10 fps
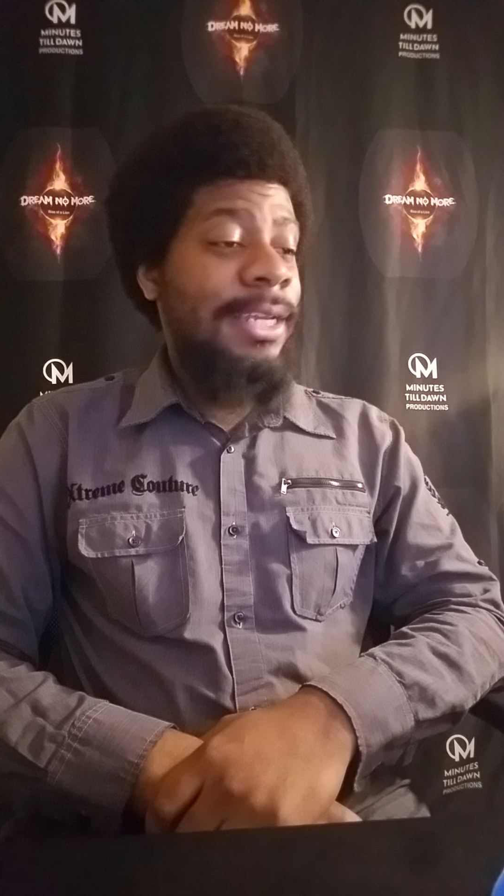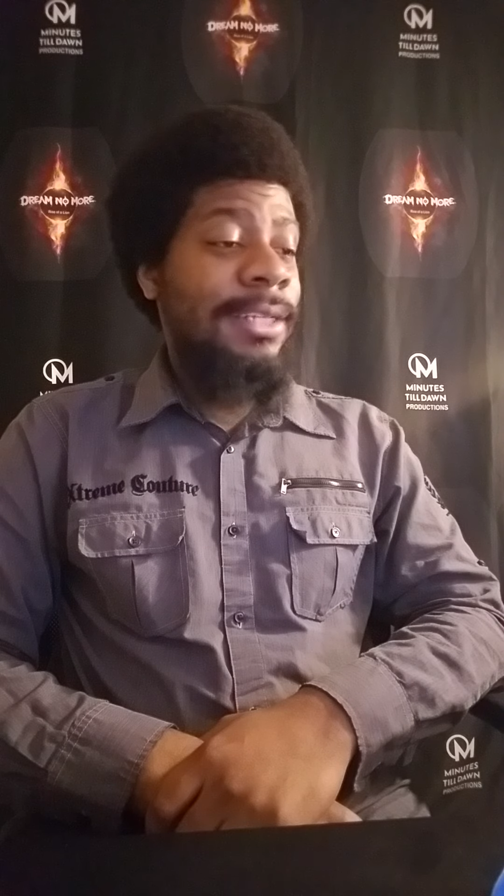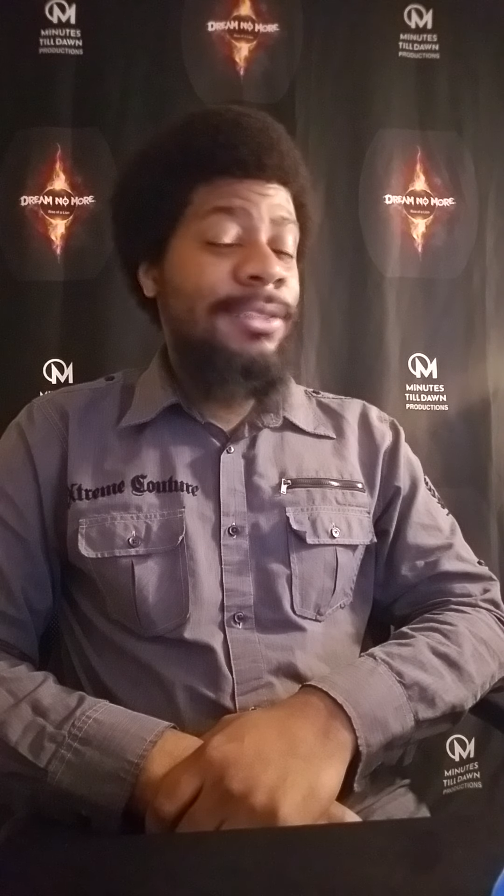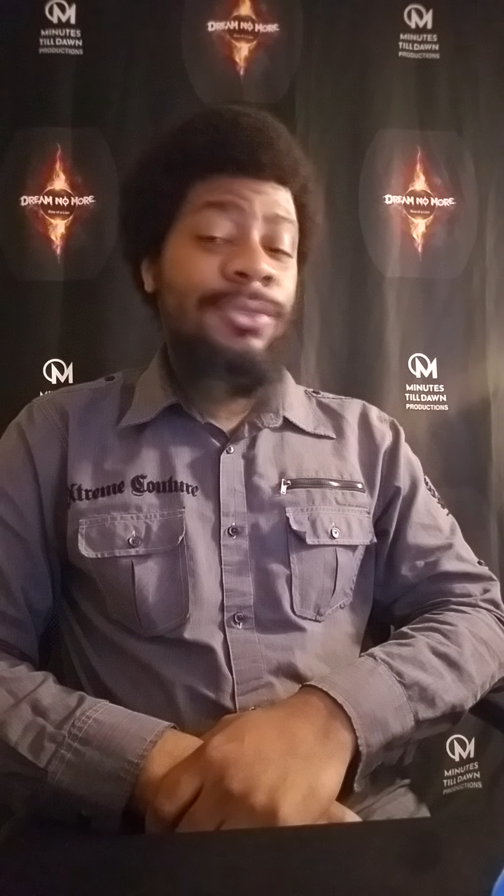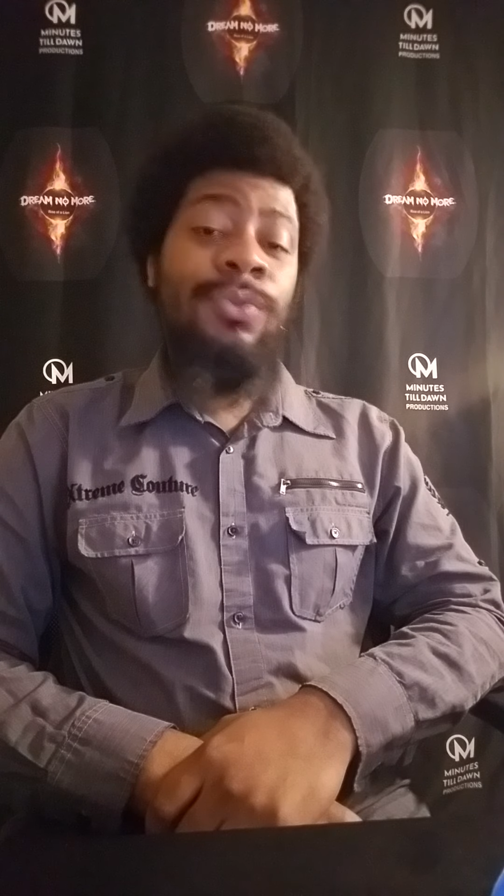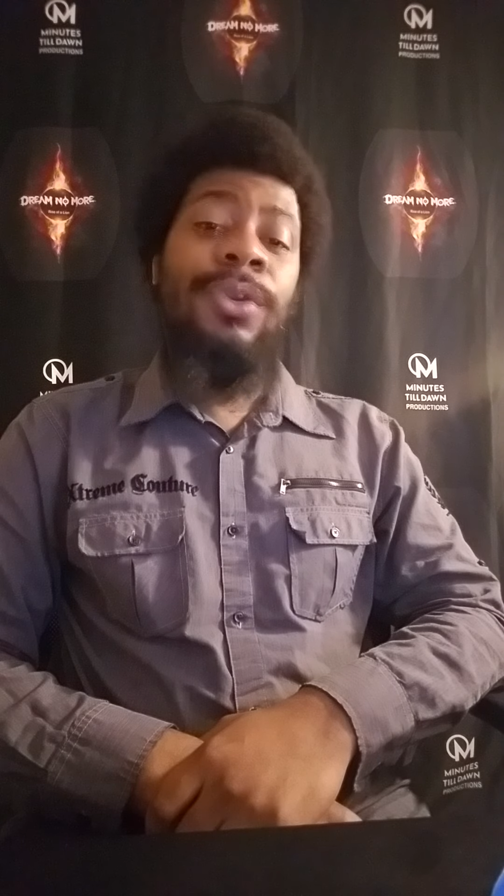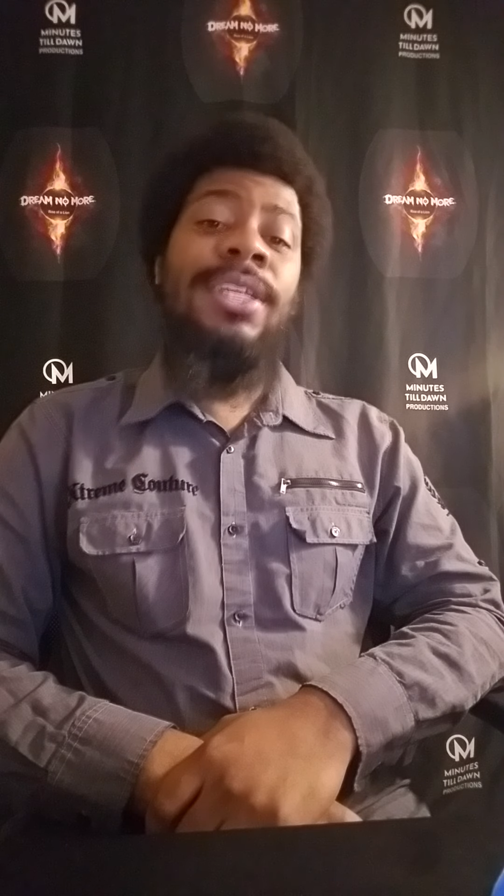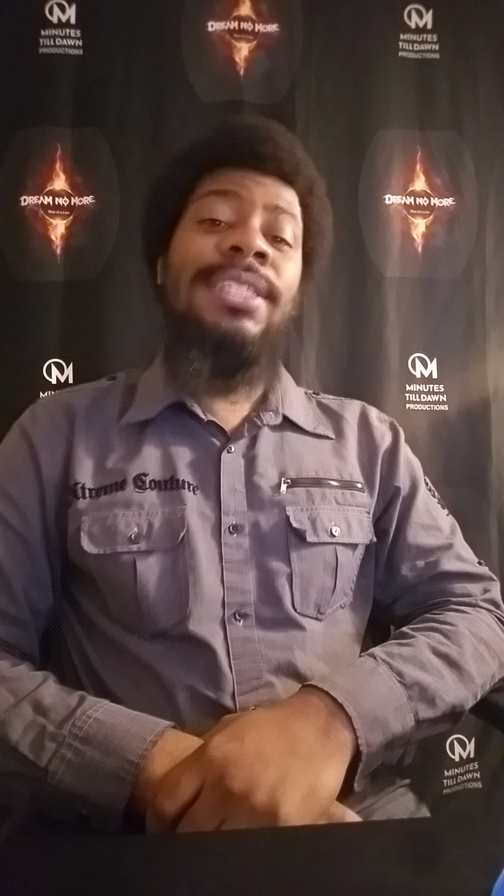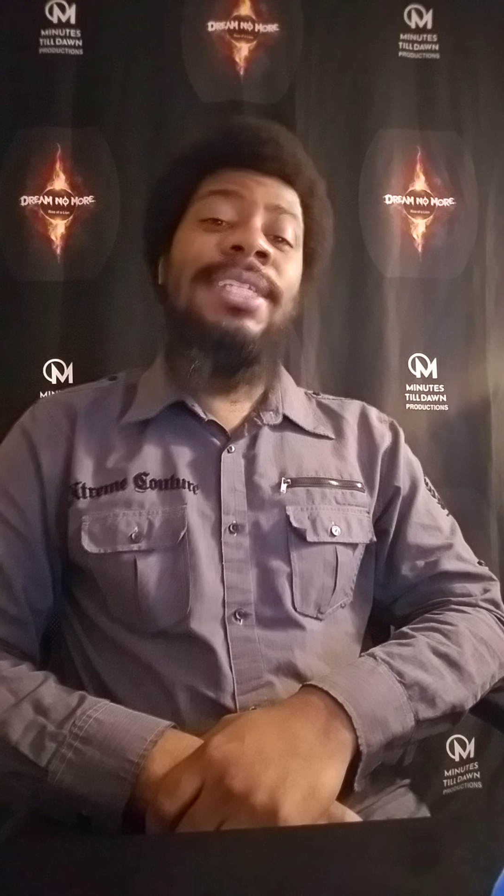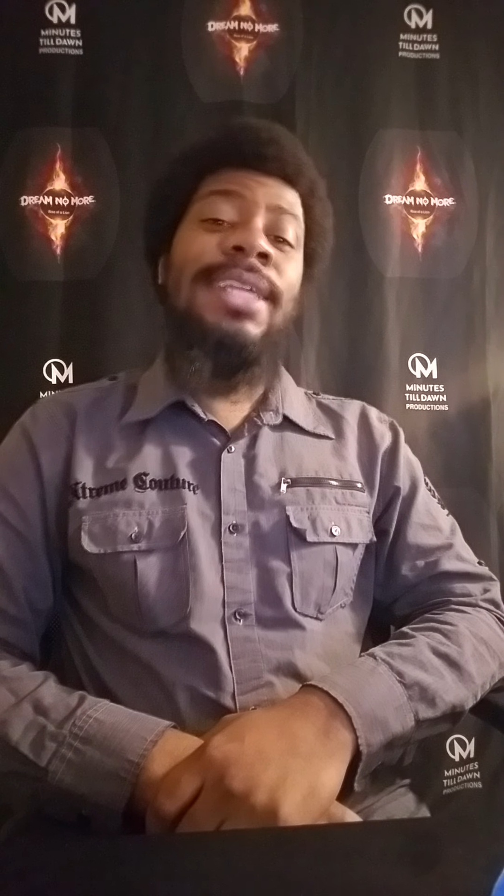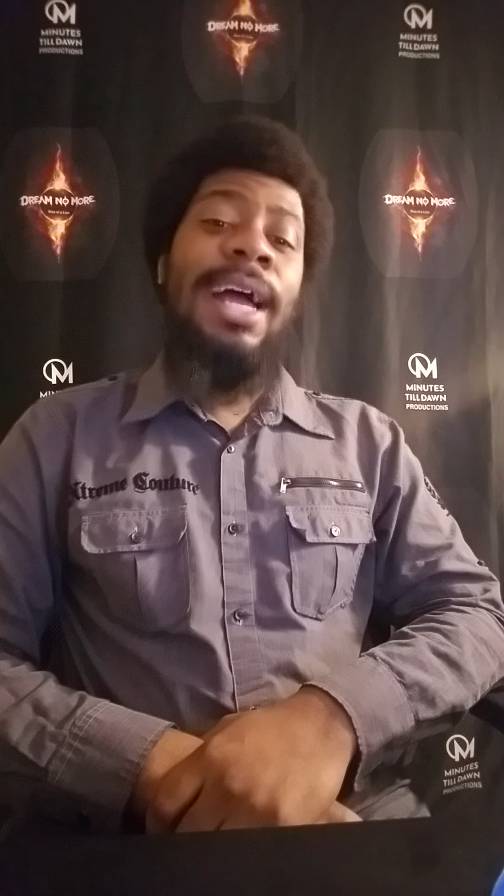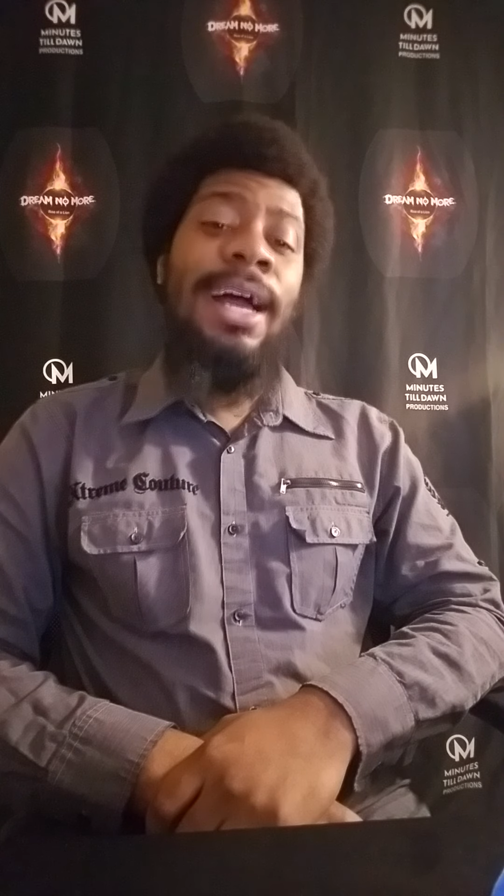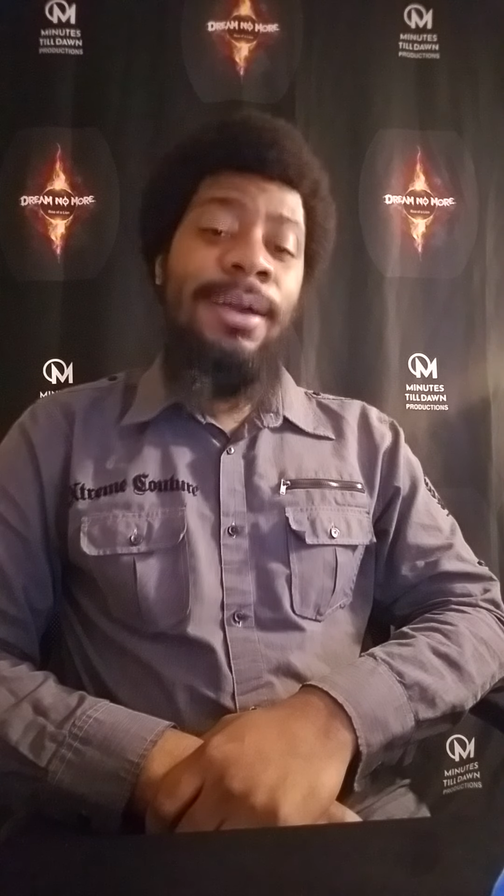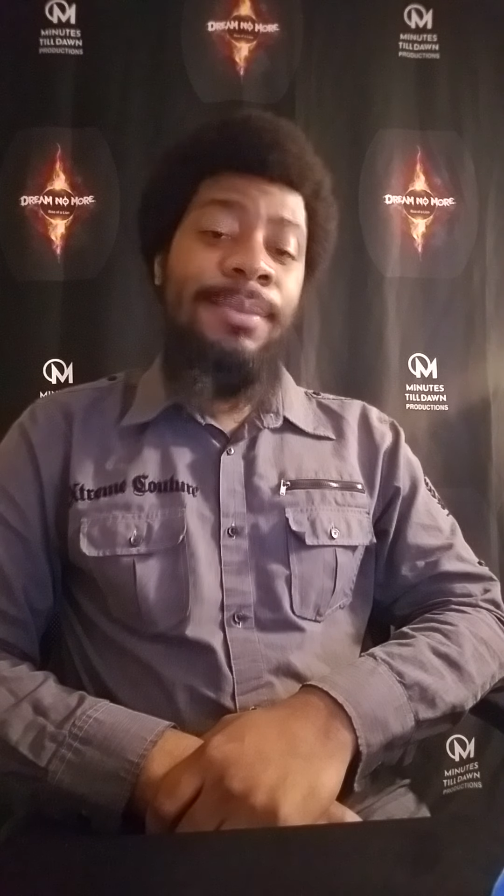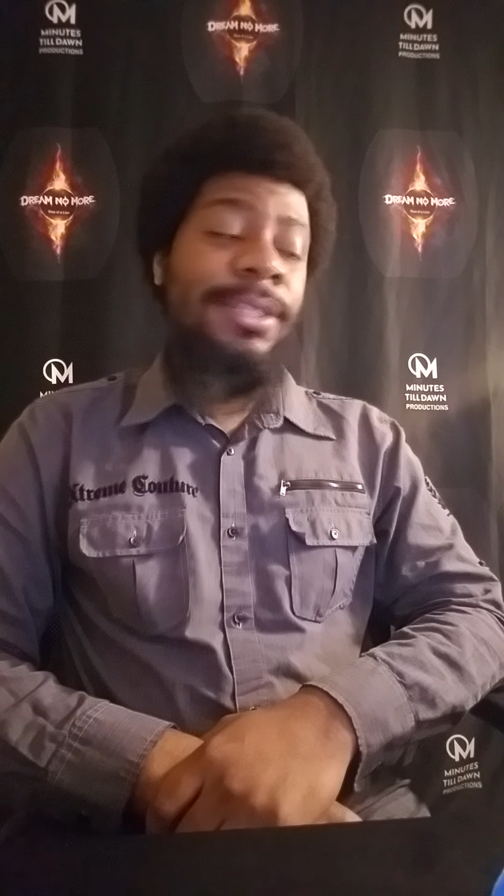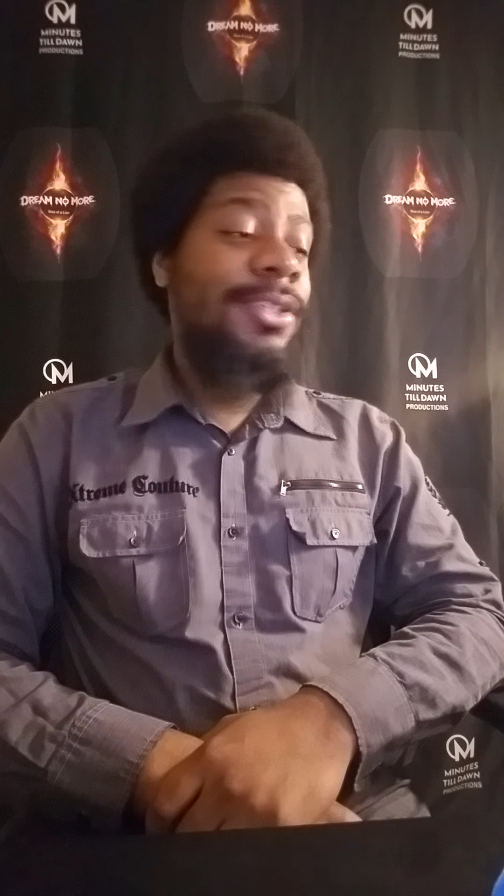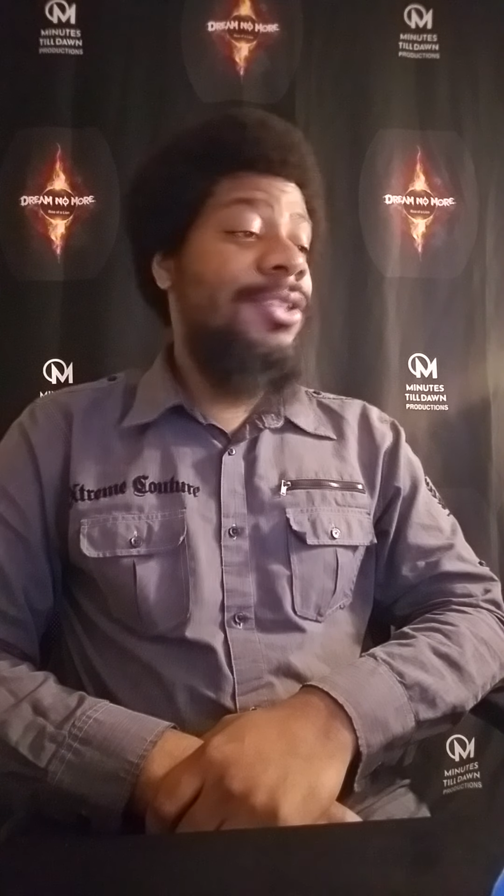and his recent comments